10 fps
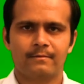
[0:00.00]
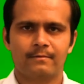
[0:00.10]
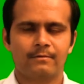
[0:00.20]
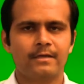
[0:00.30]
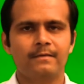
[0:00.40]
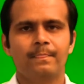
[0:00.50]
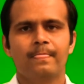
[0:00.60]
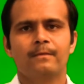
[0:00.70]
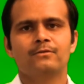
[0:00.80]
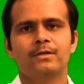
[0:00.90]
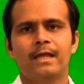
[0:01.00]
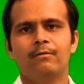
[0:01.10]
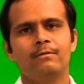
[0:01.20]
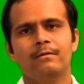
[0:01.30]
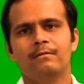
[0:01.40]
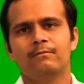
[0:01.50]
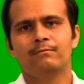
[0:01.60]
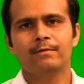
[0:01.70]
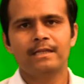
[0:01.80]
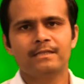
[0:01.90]
Okay, so now
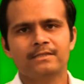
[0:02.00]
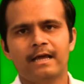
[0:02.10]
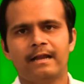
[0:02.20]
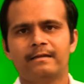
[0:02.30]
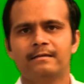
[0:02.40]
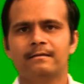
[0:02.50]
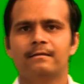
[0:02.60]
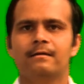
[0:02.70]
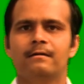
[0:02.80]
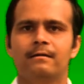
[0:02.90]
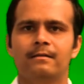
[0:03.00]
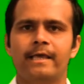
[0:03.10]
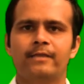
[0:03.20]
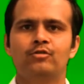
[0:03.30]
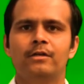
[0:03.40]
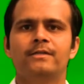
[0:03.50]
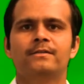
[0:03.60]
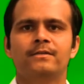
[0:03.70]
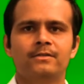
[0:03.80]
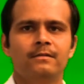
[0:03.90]
we will start the actual
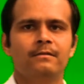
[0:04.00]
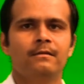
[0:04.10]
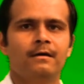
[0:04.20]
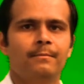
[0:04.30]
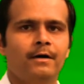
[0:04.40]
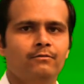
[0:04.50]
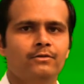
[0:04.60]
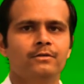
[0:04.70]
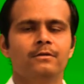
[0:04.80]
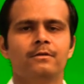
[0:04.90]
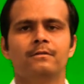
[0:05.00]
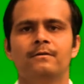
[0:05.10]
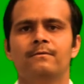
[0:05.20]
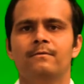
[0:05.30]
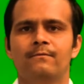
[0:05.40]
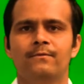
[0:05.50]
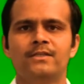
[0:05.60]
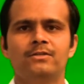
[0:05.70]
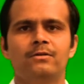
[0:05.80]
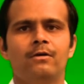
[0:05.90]
discussion about the
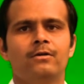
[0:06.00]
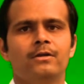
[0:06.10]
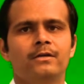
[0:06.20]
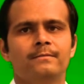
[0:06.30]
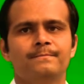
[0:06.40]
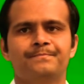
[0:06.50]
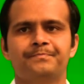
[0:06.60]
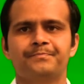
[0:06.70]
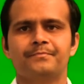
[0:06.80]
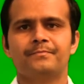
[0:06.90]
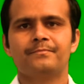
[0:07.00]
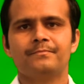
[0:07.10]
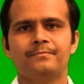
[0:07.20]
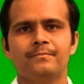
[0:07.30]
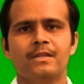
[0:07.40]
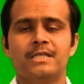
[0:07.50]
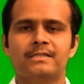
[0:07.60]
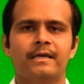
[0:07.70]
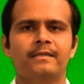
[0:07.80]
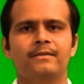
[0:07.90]
first order
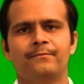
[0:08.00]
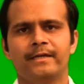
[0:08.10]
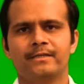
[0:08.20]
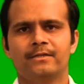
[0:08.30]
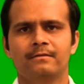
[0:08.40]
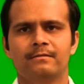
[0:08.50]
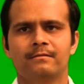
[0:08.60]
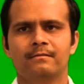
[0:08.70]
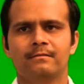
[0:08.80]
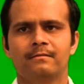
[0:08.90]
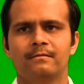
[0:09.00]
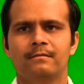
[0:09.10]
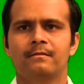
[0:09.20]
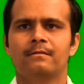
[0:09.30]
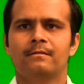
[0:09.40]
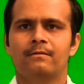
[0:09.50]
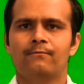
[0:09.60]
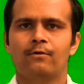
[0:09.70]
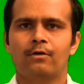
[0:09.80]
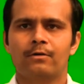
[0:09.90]
star effect
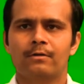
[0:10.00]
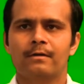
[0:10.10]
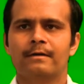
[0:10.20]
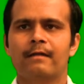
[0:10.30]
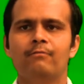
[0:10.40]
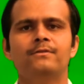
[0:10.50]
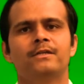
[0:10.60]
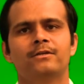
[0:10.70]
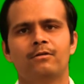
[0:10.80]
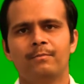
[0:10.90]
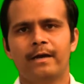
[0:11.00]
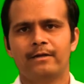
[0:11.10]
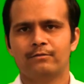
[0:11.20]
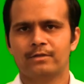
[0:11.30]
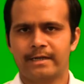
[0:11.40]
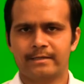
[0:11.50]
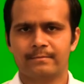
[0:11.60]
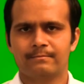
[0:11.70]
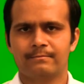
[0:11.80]
for ground state of hydrogen atom.